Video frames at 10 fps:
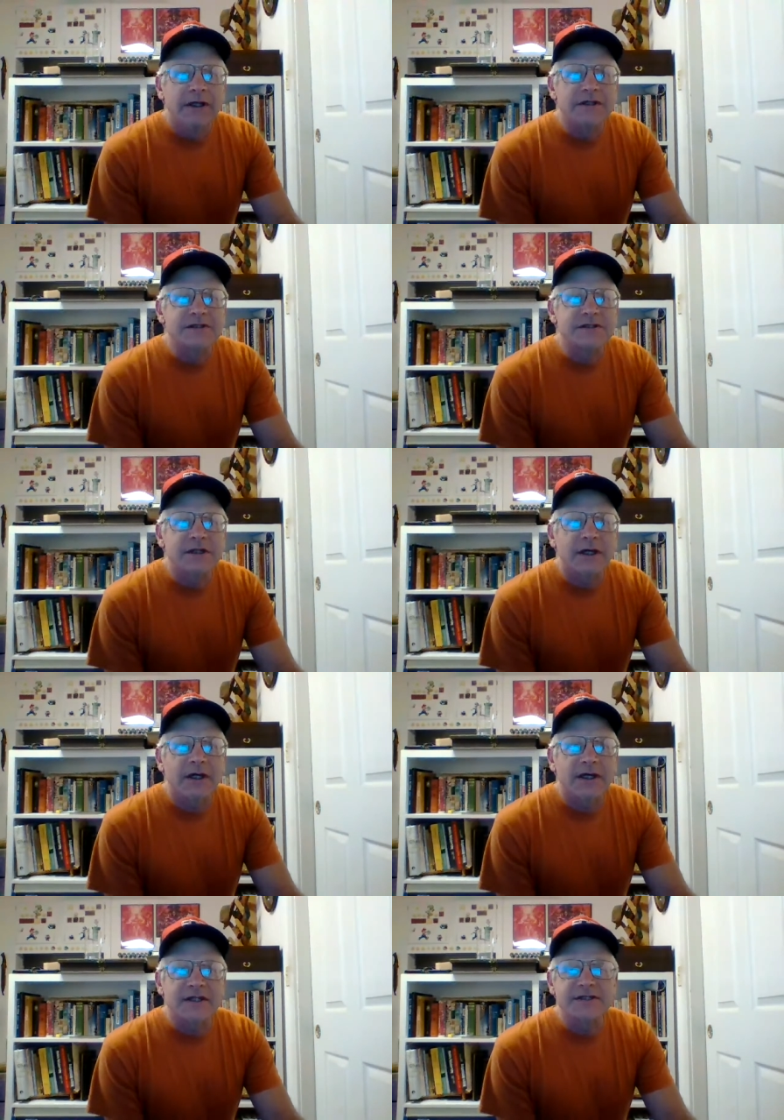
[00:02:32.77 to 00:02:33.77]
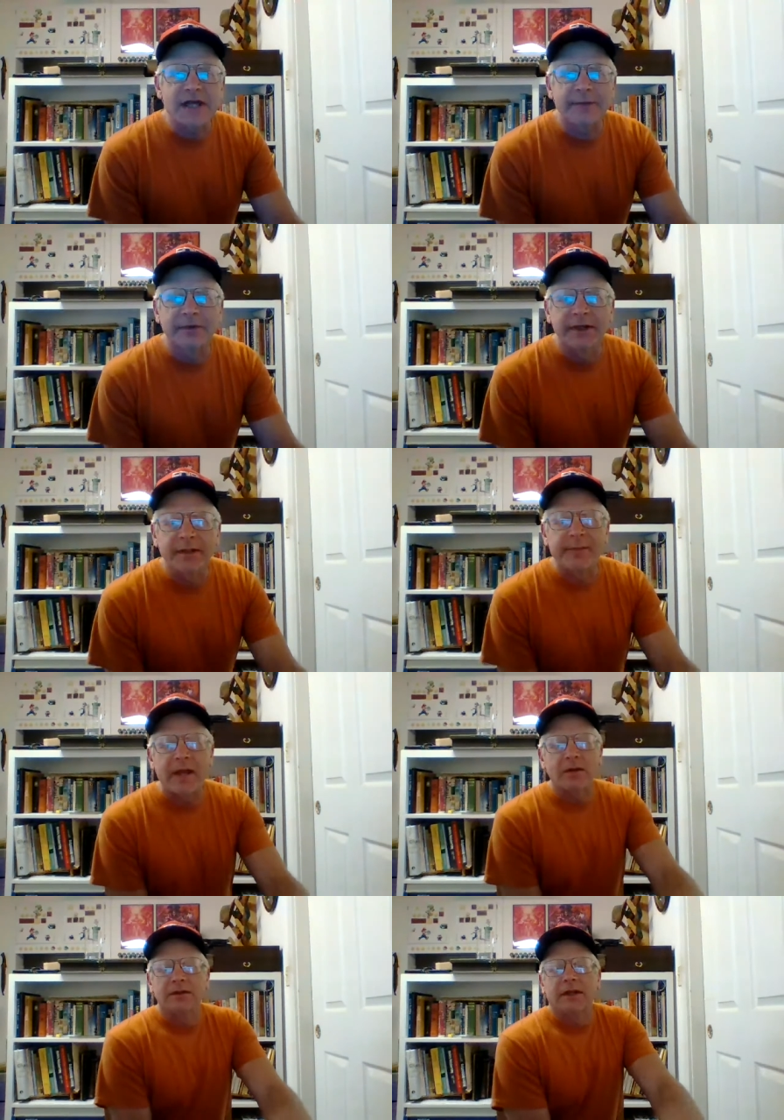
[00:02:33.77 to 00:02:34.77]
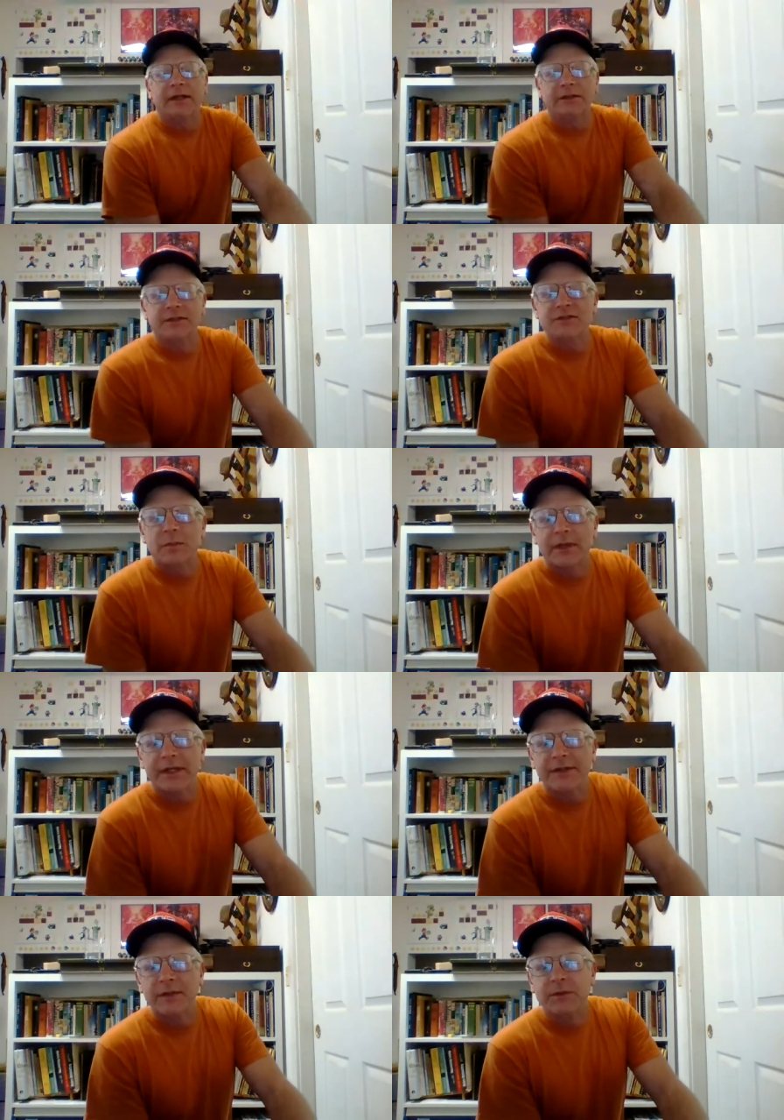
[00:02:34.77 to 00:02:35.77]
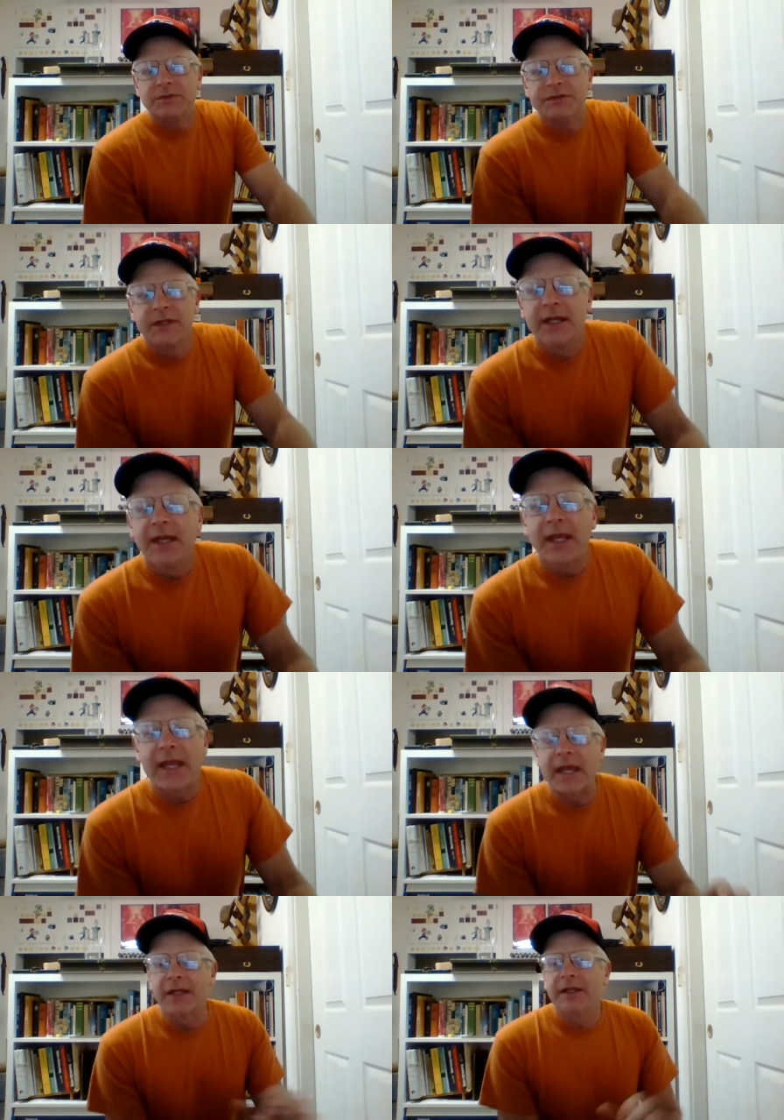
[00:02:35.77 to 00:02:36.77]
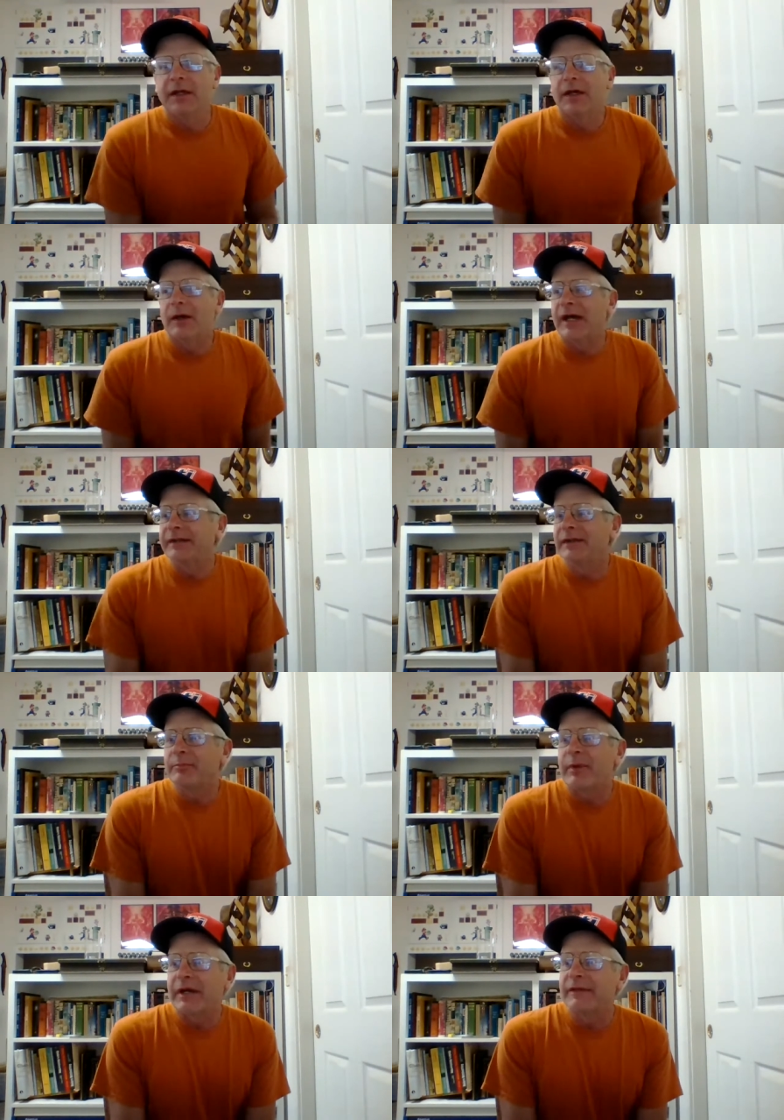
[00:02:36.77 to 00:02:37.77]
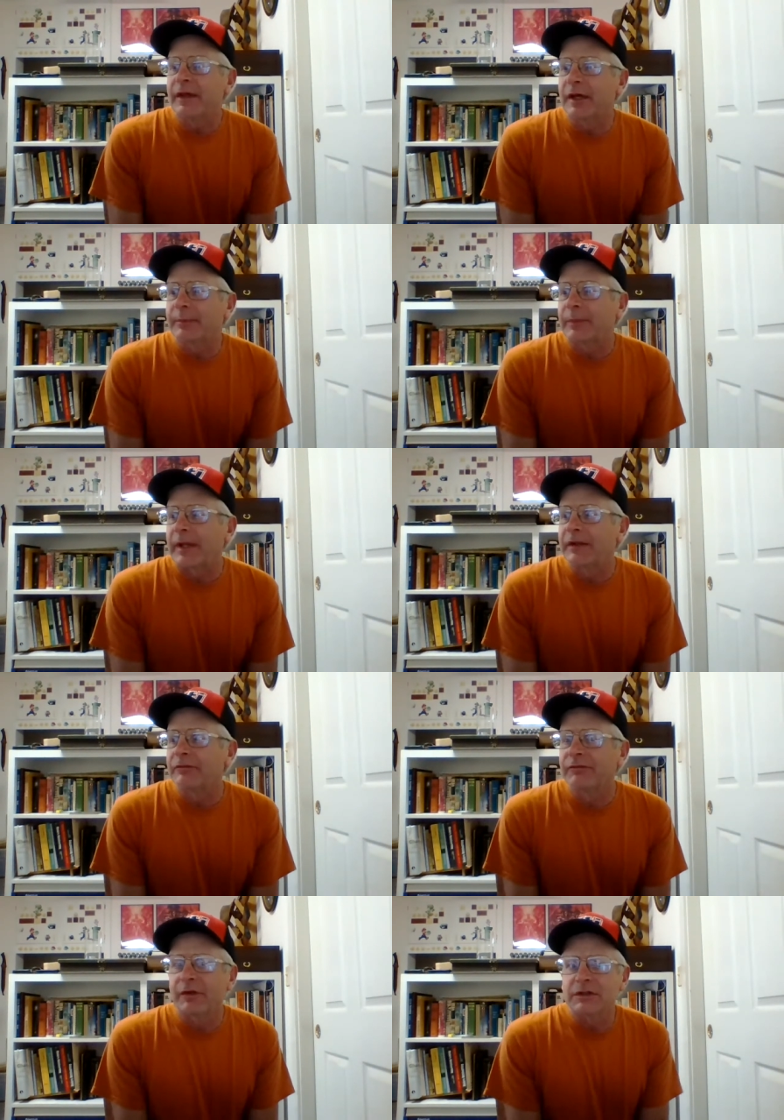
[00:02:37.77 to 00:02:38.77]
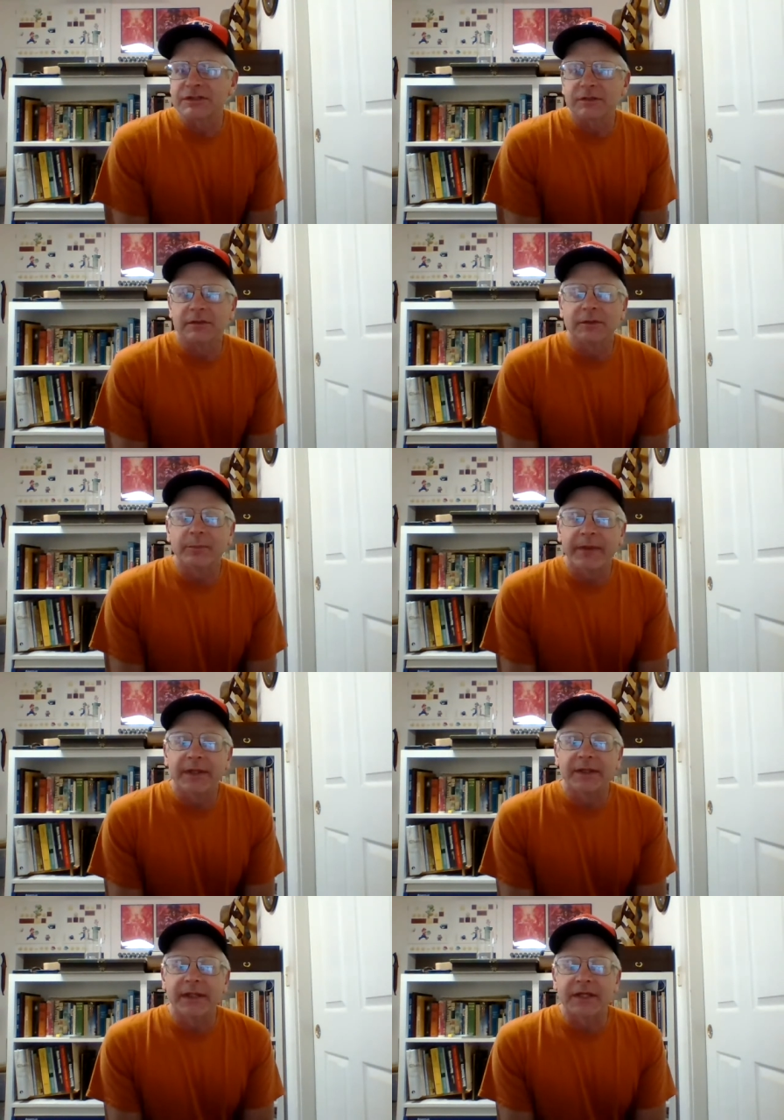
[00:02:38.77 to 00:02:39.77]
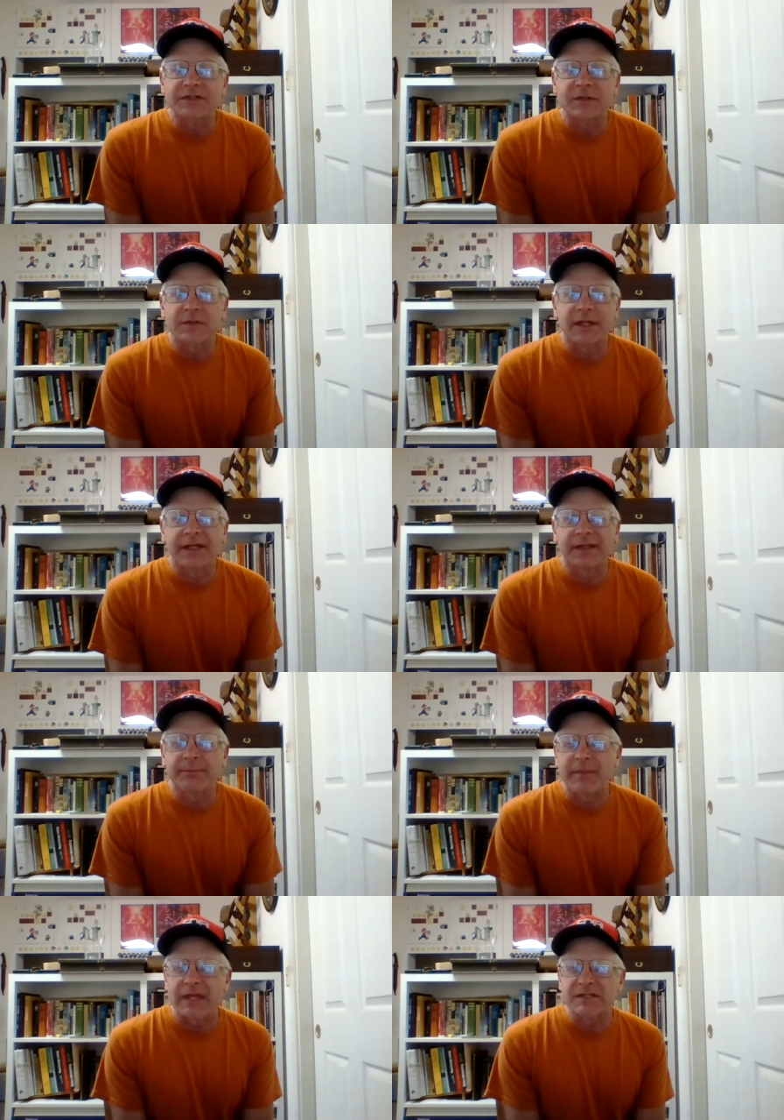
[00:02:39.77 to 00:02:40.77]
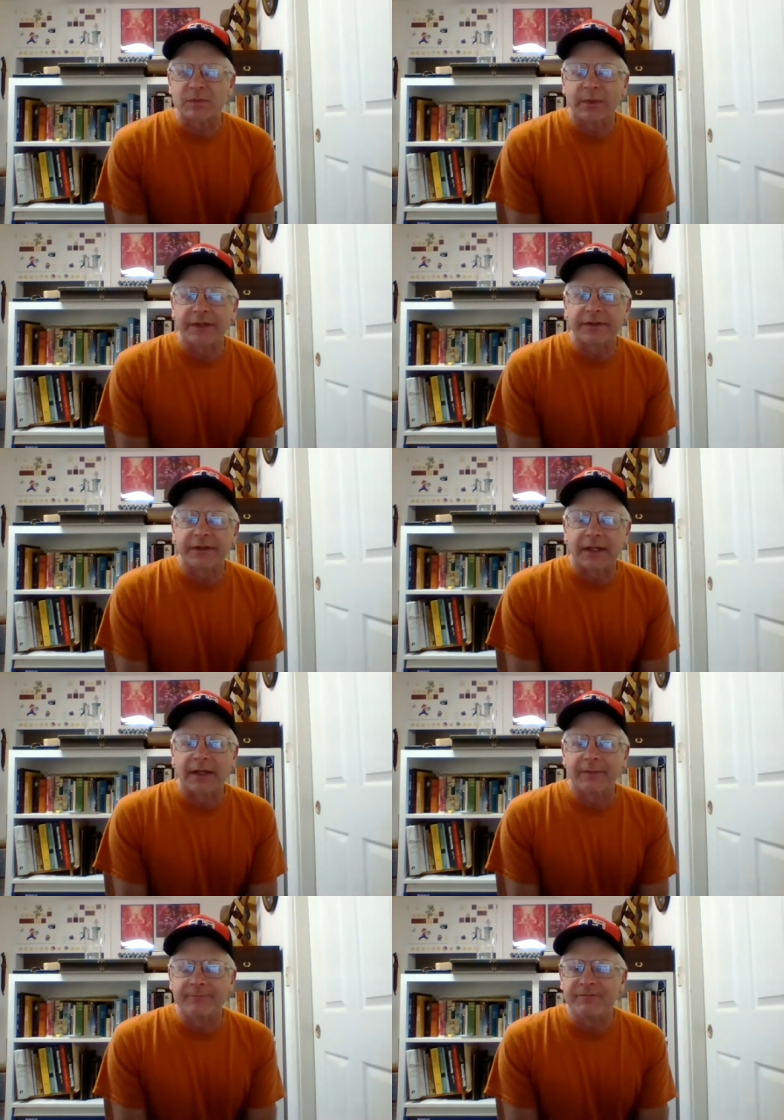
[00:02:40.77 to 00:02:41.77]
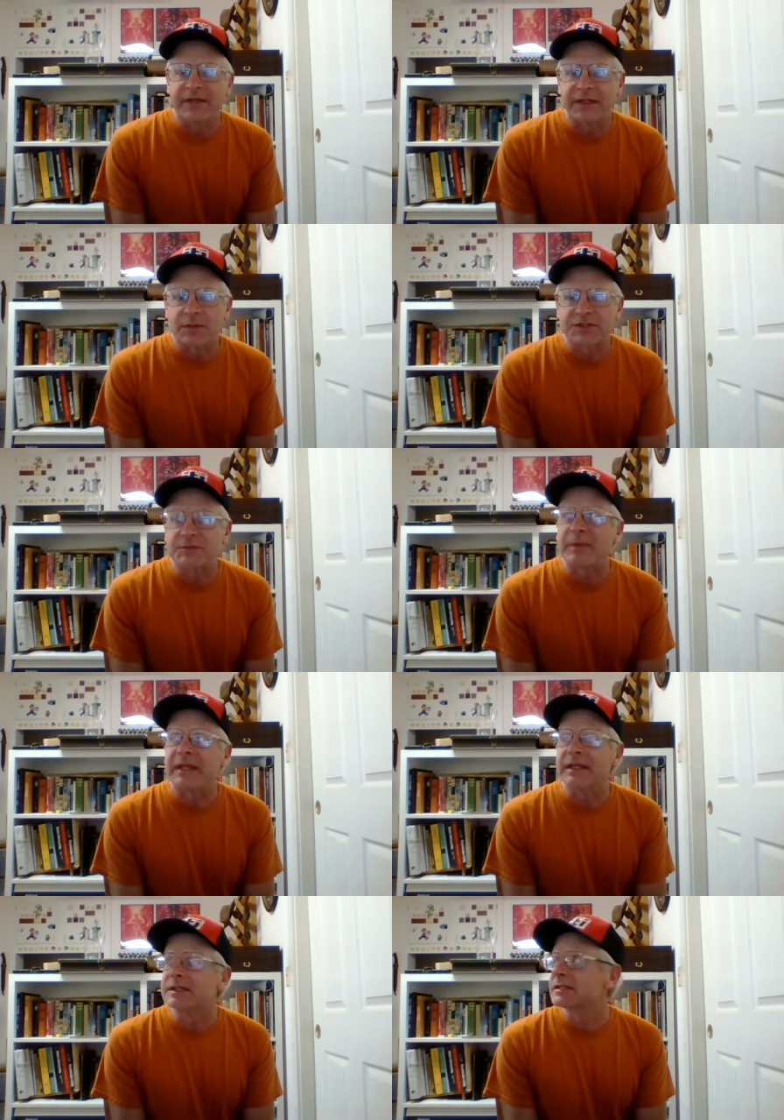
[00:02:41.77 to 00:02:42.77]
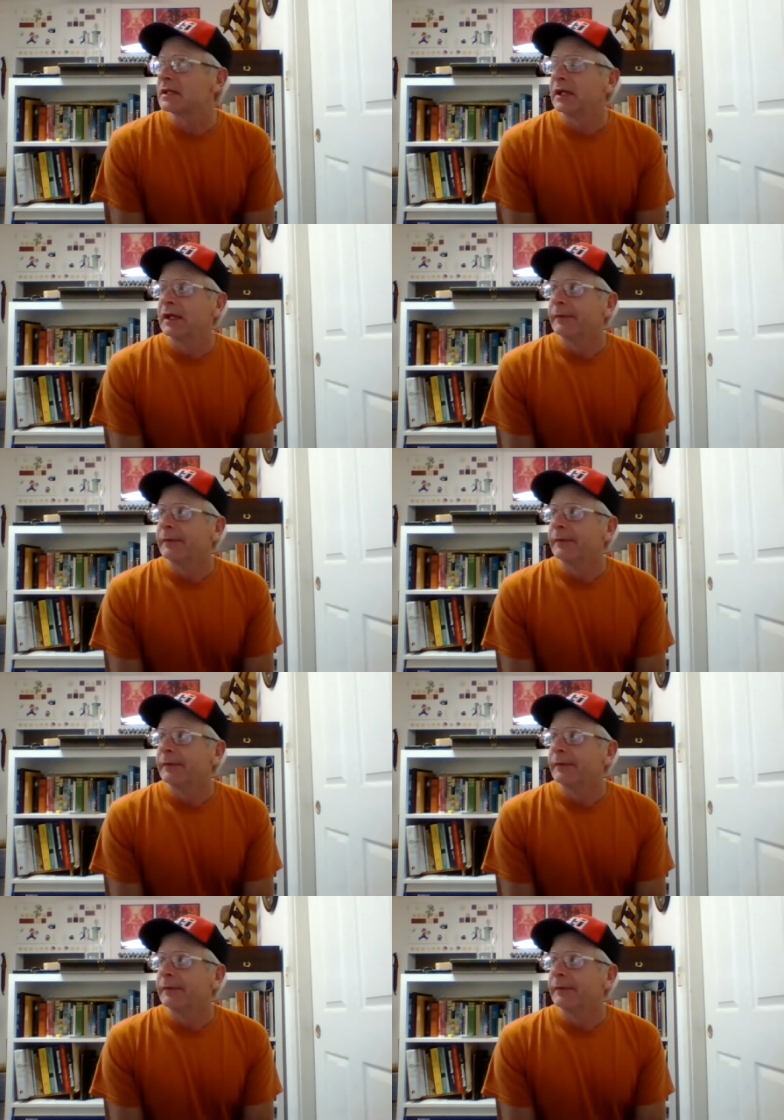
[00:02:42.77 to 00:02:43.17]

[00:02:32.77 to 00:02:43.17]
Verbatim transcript: It's uh, it's CyberLink Power Director is what I use, and uh, I did buy the upgraded version a little bit so that I could mess with uh, video speeds.